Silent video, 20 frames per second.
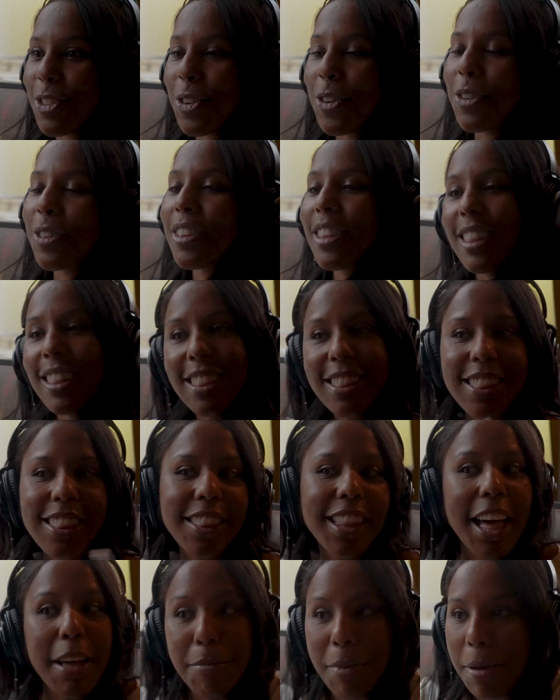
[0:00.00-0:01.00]
So
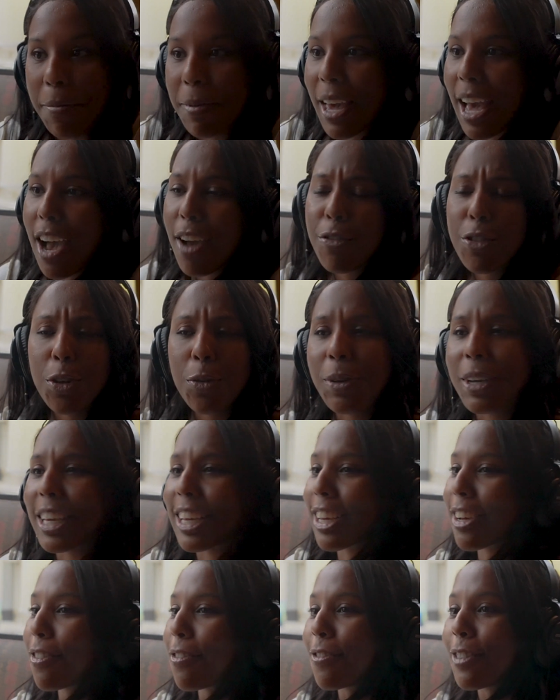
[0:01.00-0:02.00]
maybe after we can
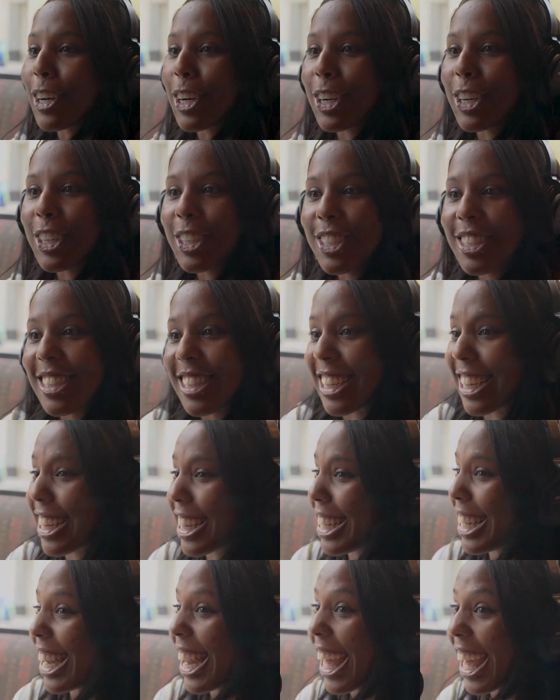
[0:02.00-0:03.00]
converse and
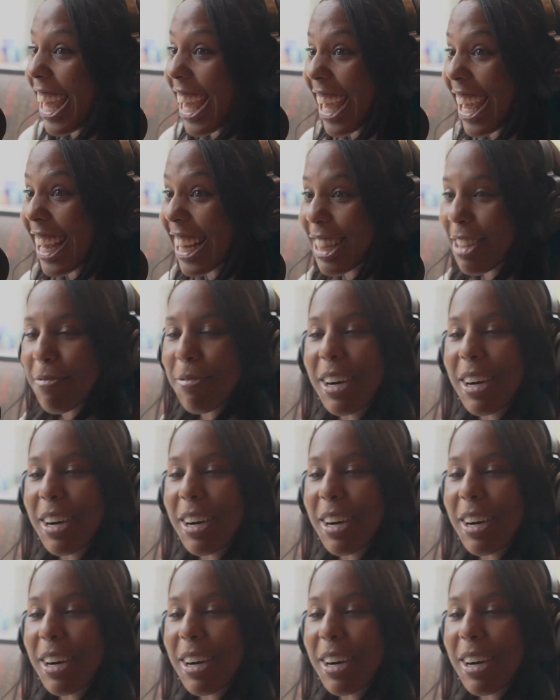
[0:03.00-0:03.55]
connect.